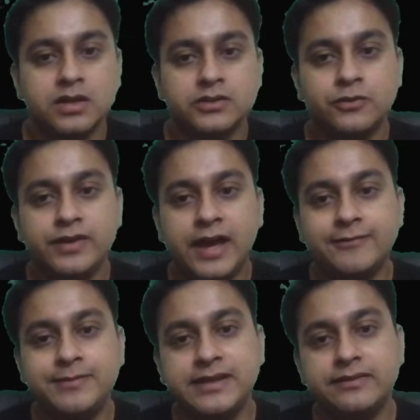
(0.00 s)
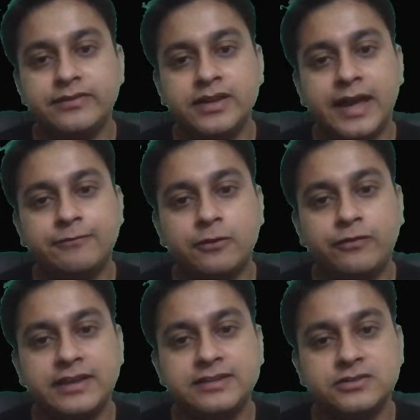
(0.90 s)
So we have been given f of
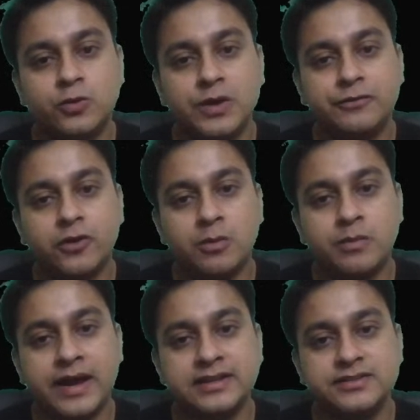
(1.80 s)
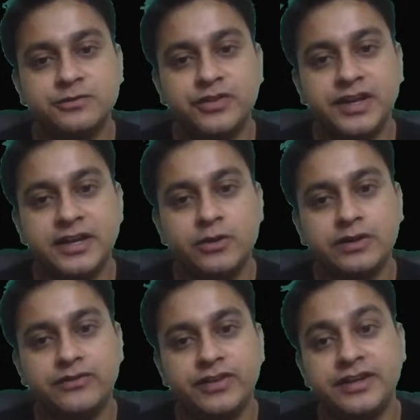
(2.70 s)
x is going from minus infinity to
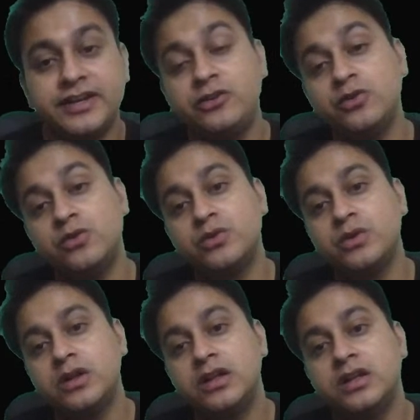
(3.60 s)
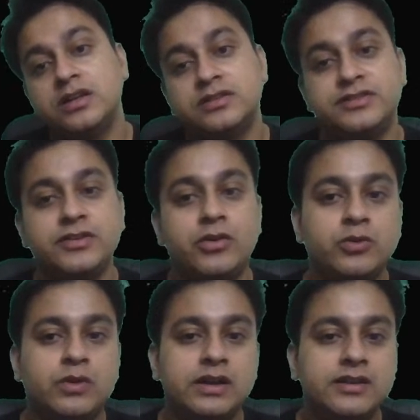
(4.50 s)
infinity to 0 to
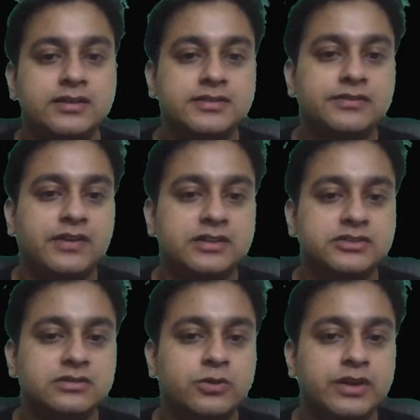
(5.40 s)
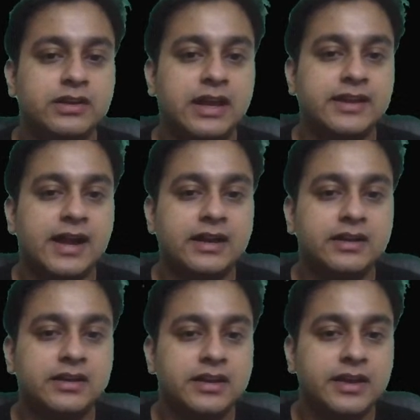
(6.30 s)
1. This is a function going like that.
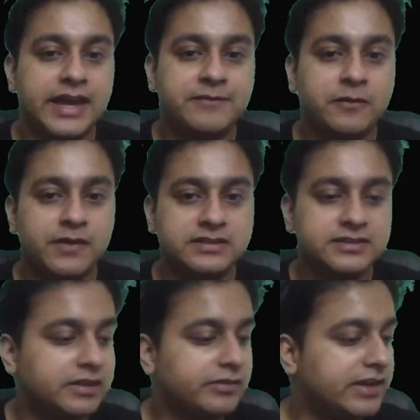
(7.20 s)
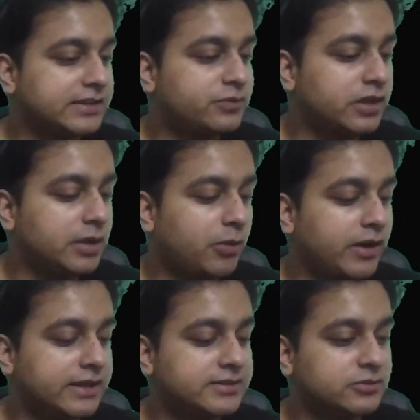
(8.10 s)
F of x is given as 1 upon
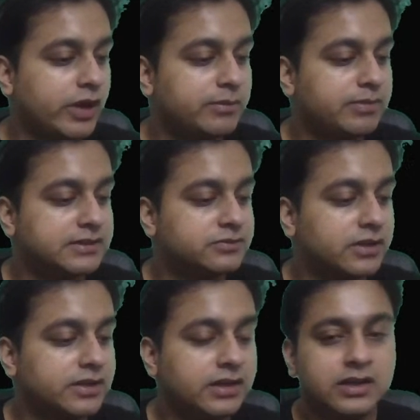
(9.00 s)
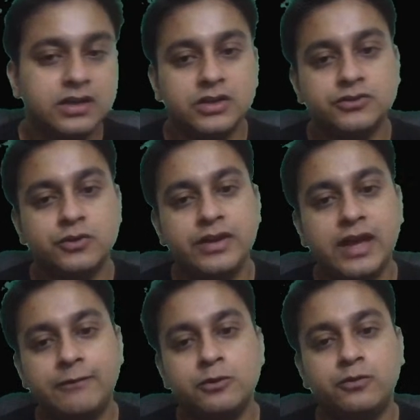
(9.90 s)
x square plus 1. So we
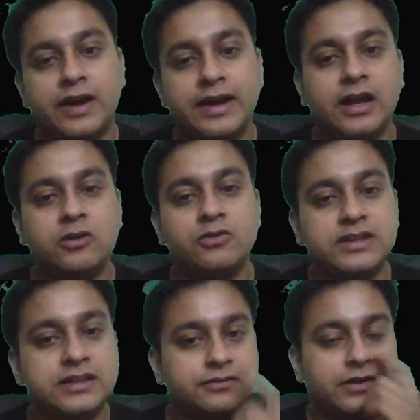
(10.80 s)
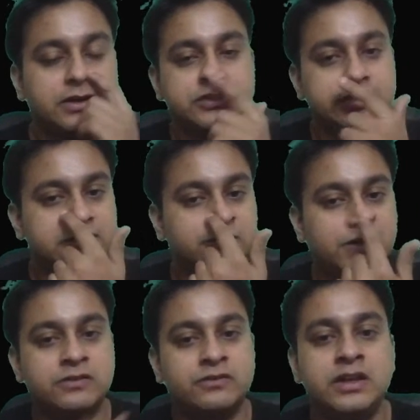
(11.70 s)
have to find out whether the function is
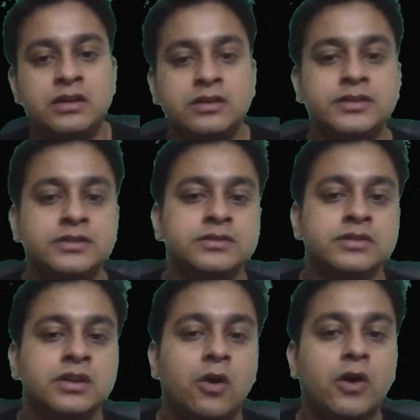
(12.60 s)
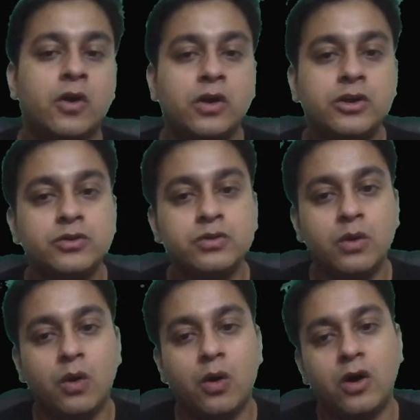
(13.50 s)
1 1 or on 2,
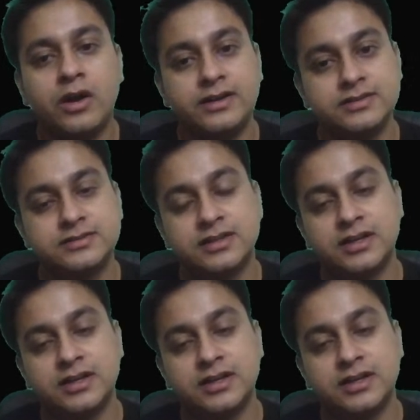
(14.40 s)
or it is